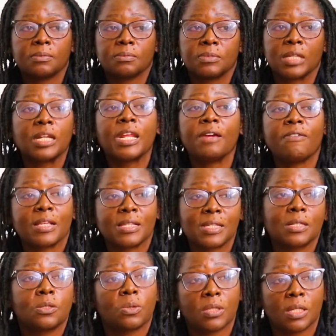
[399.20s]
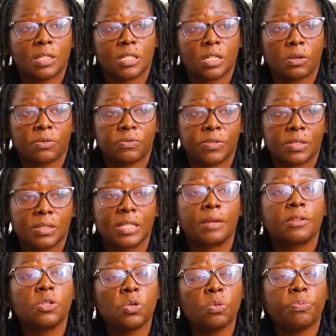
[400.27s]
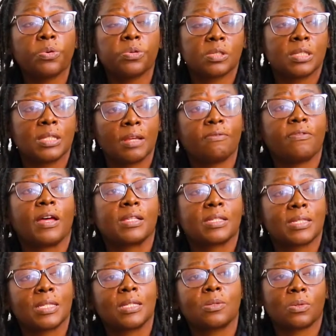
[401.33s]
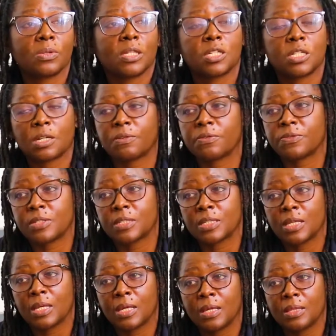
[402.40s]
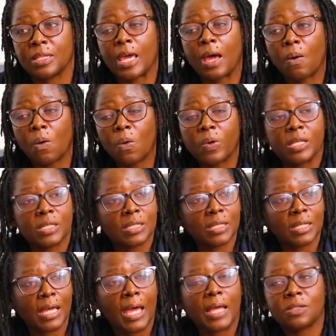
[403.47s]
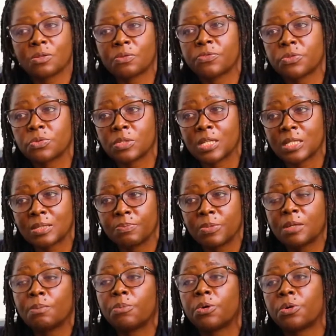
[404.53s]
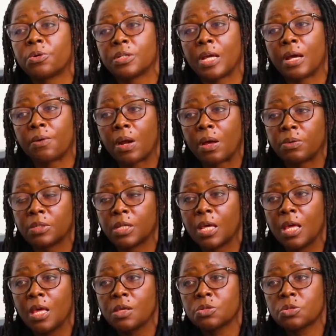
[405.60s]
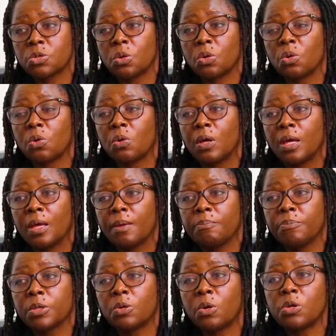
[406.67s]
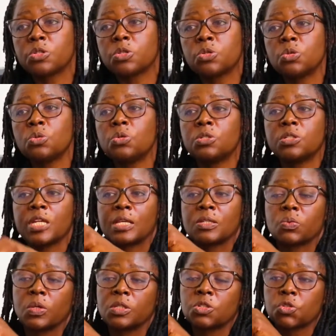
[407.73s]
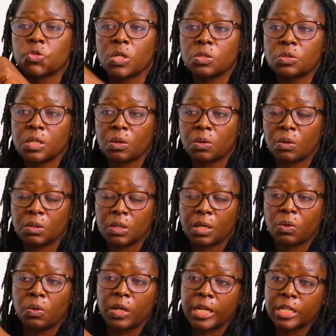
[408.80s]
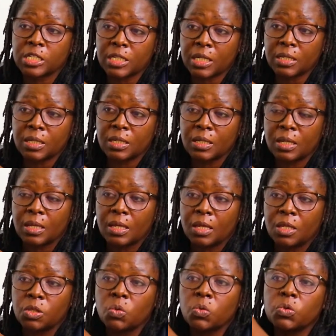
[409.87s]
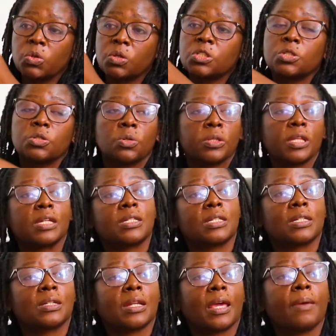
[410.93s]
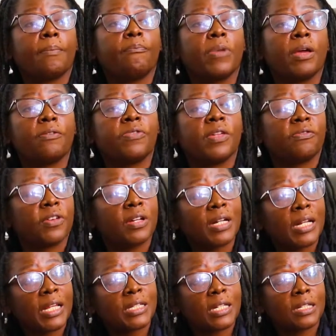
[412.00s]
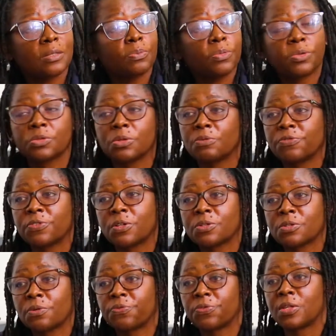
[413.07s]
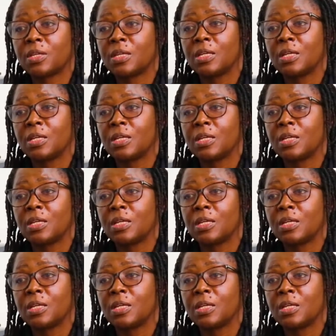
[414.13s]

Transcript: they never sit on the shelves. The new books never sit on the shelves. They are always in the hands of students being borrowed around. So because you just went straight to the collection, you will not know that the very latest books on philosophy,